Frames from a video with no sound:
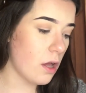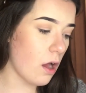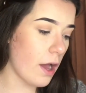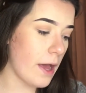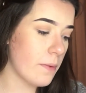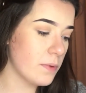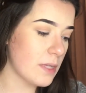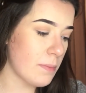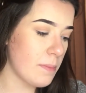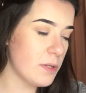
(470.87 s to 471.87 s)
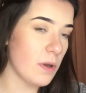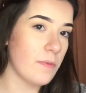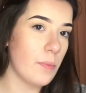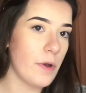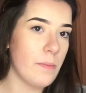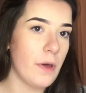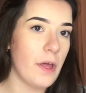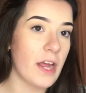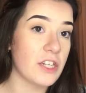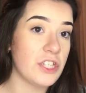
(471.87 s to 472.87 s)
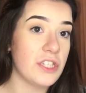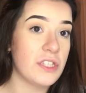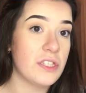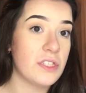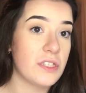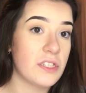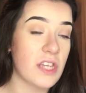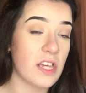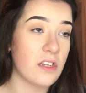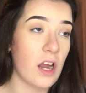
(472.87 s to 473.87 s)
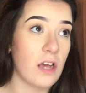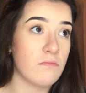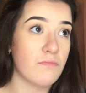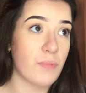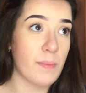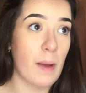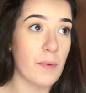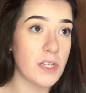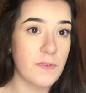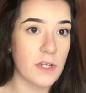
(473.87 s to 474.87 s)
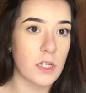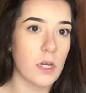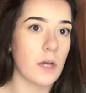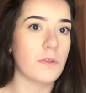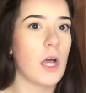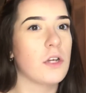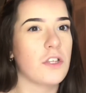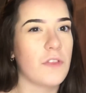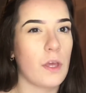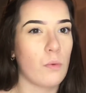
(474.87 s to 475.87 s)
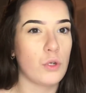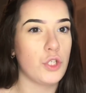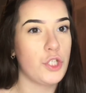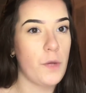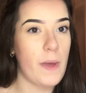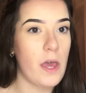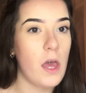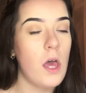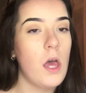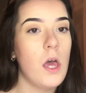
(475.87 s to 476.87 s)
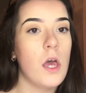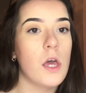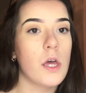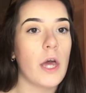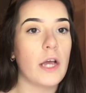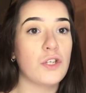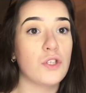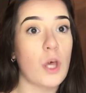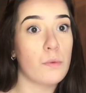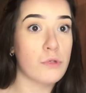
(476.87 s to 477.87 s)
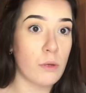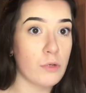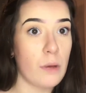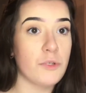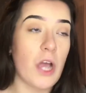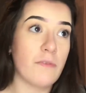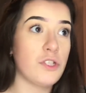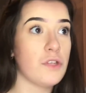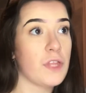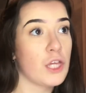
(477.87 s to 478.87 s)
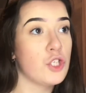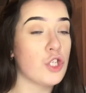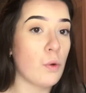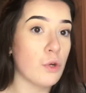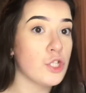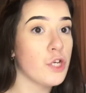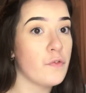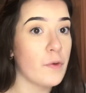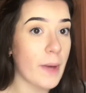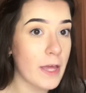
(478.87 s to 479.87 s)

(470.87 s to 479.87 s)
I was at my midwife appointment and she said like about breastfeeding, and I was like, I don't think I want to do it. And she was like, well, sometimes you have to do things you don't want to do for your